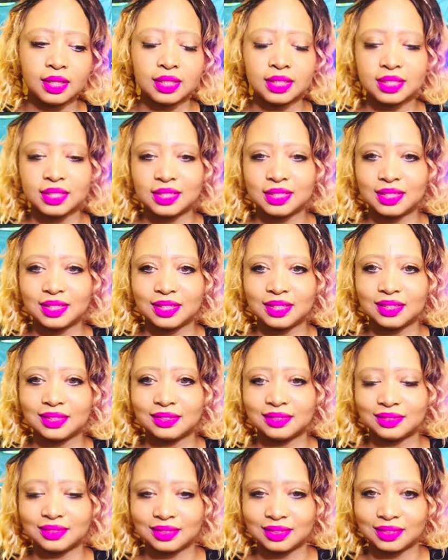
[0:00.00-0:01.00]
ED
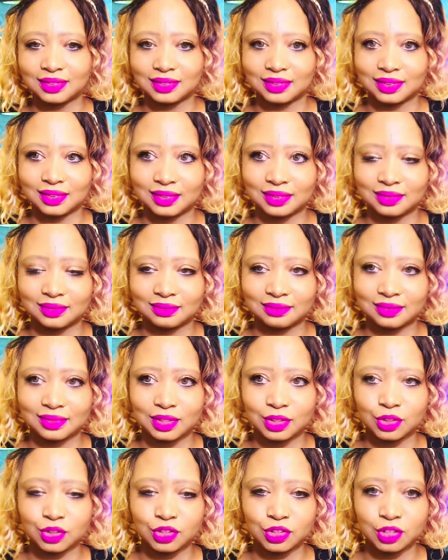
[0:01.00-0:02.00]
is, you know,
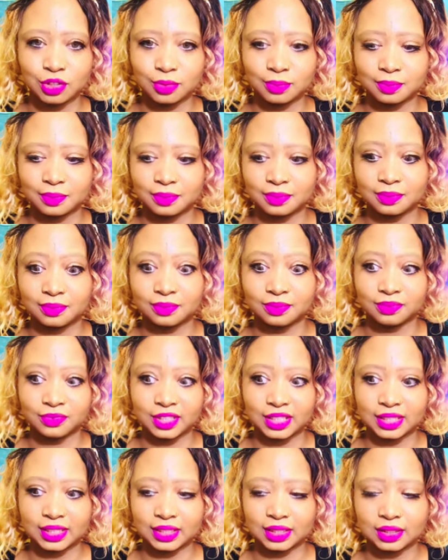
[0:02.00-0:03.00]
YouTube
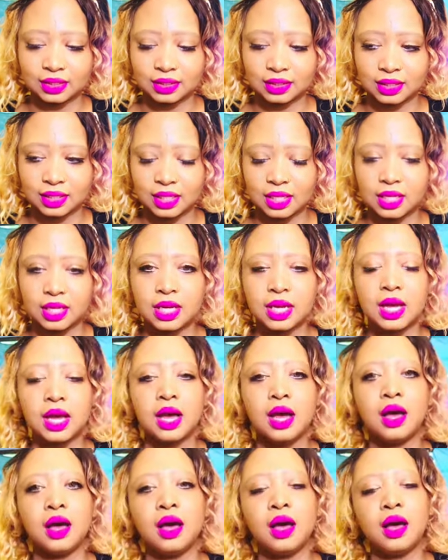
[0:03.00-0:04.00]
friendly.
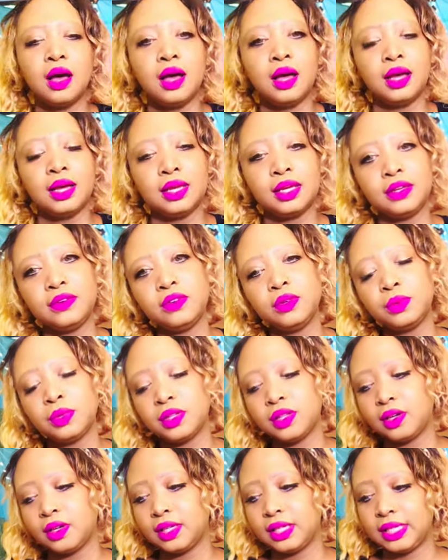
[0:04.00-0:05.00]
Even with
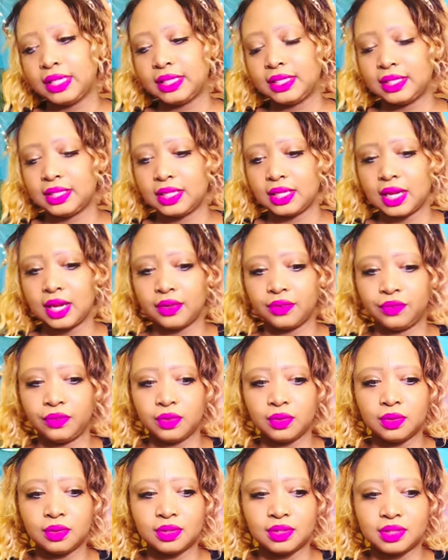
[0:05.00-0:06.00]
her ED, I
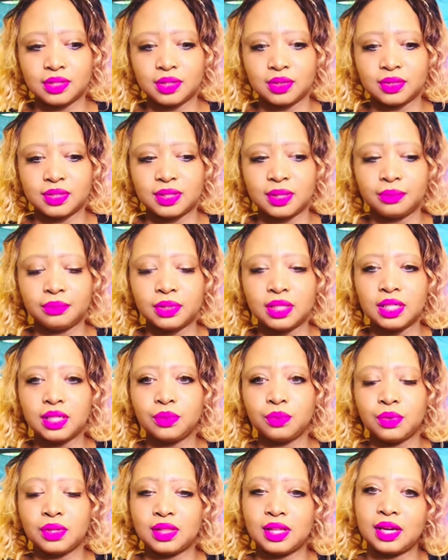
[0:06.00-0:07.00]
feel as though somebody
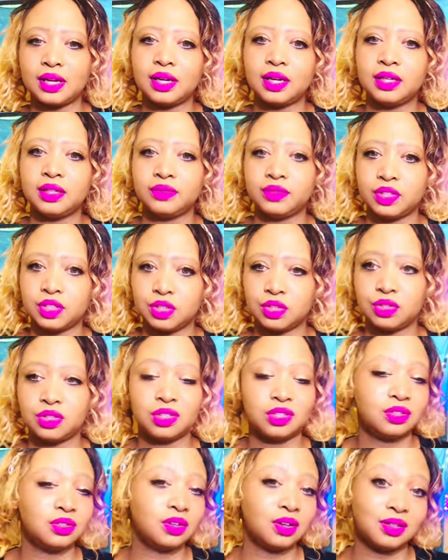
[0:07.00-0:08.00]
with that kind of issue
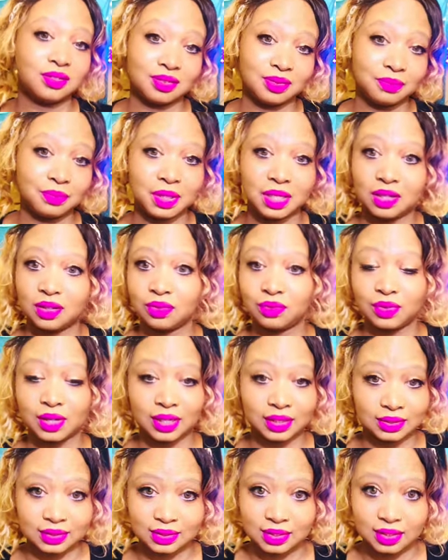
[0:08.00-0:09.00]
should not be on
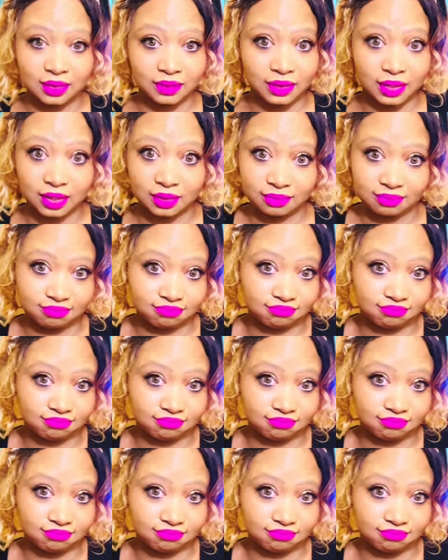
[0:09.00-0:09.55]
reality TV.